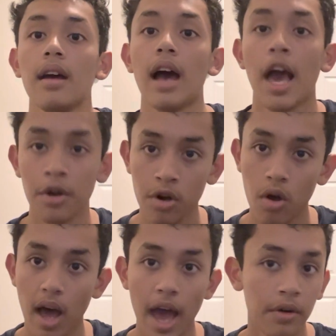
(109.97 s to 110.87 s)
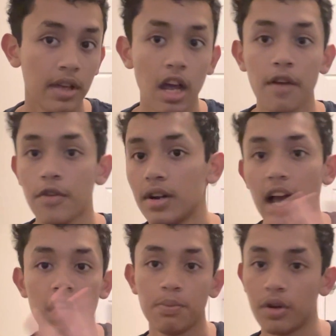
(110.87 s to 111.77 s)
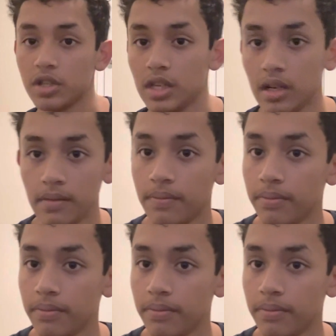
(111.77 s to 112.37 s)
I don't know. I don't care if you're a nice person.